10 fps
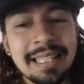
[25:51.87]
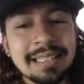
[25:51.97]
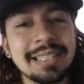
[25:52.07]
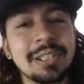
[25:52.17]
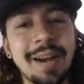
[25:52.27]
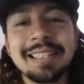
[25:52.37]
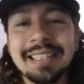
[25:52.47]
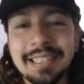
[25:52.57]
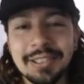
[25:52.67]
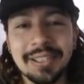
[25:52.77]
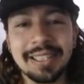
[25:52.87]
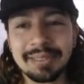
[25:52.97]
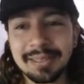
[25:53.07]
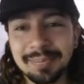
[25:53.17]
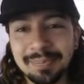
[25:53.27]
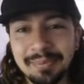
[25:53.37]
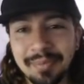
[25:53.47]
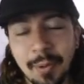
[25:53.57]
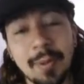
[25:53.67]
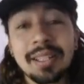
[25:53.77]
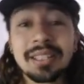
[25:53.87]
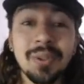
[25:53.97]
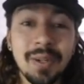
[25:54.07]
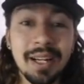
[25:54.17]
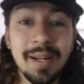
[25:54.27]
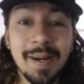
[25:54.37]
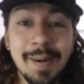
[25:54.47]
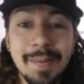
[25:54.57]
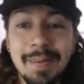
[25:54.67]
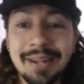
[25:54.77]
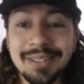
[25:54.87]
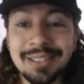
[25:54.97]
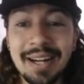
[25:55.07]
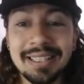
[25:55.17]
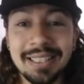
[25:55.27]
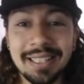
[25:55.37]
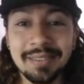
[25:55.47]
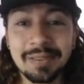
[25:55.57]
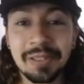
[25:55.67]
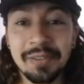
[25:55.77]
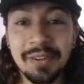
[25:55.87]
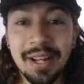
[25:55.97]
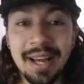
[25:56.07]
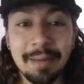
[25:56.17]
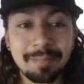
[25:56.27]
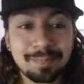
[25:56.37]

strategy streams, where we just talk a little bit about strategy and stuff like that.